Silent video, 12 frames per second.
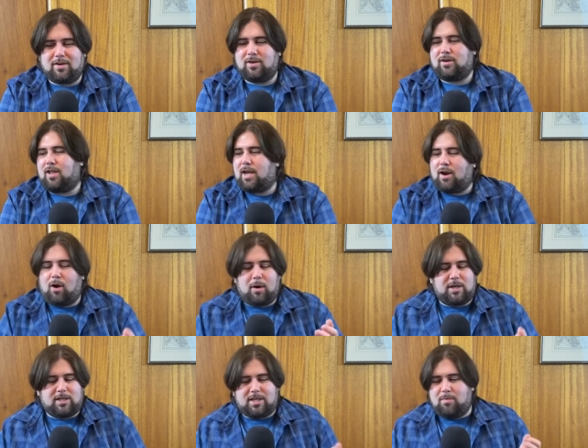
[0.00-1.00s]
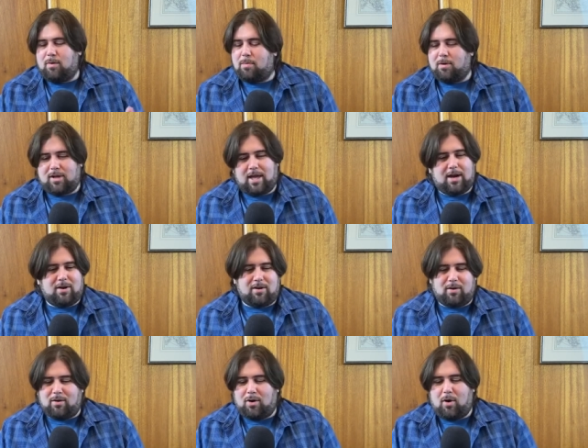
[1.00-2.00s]
you're like oh i just need one more letter
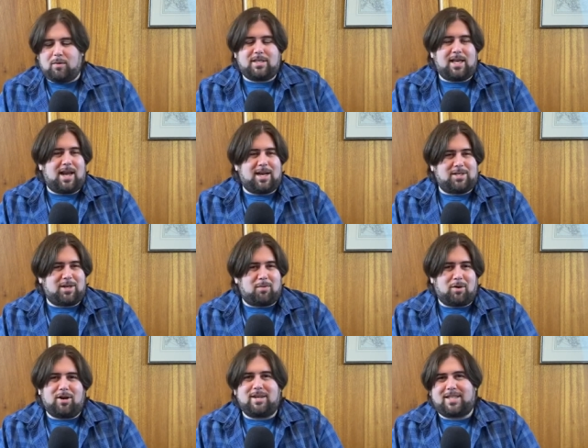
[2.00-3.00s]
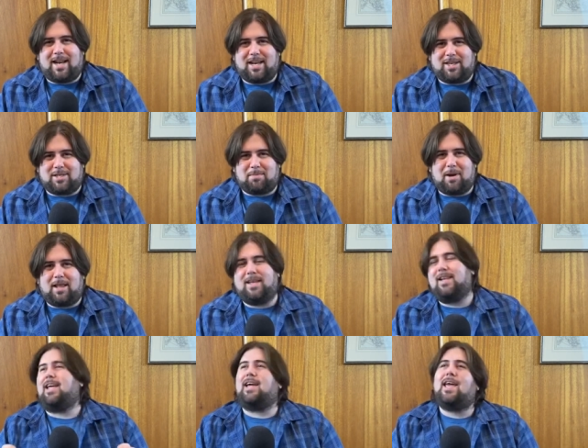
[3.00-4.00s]
or oh is that actually a word is that how you spell
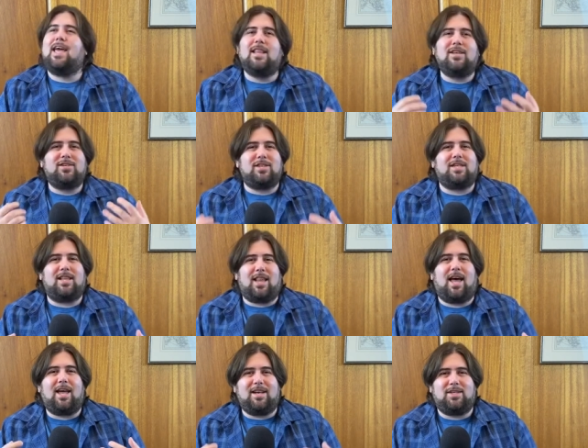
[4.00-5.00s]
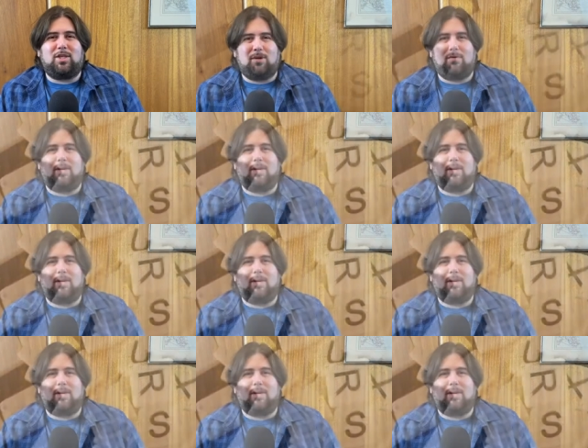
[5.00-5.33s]
it like there's just a lot to